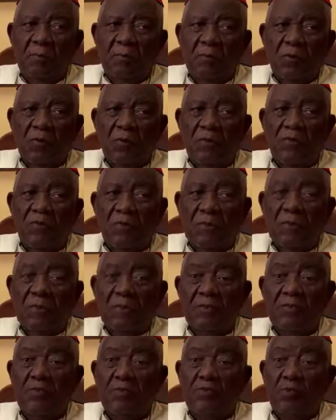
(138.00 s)
of what
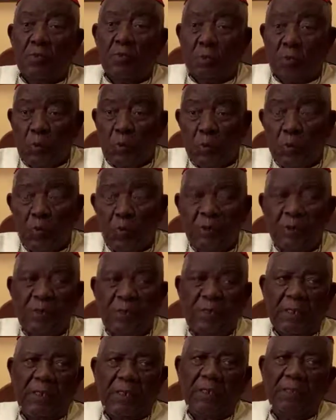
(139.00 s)
is truly
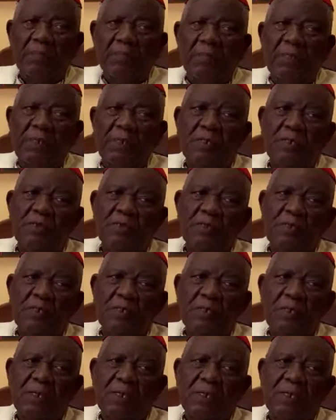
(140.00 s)
taking place
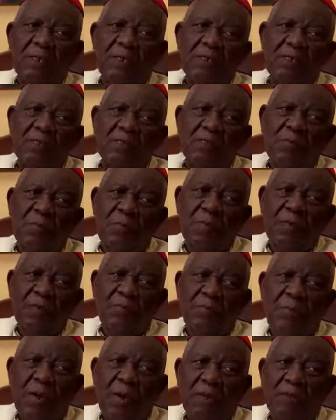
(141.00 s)
in the
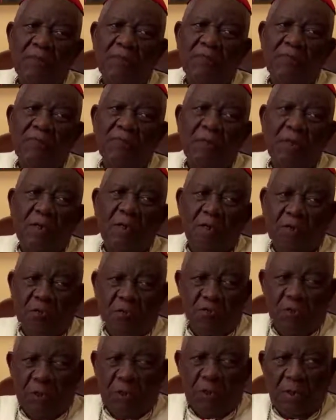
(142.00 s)
English-speaking part of the
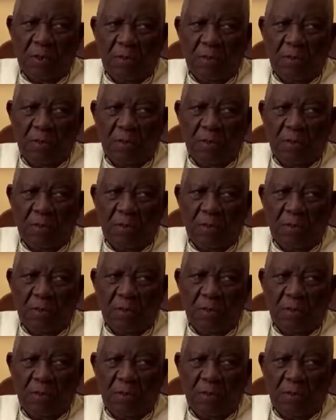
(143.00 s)
country.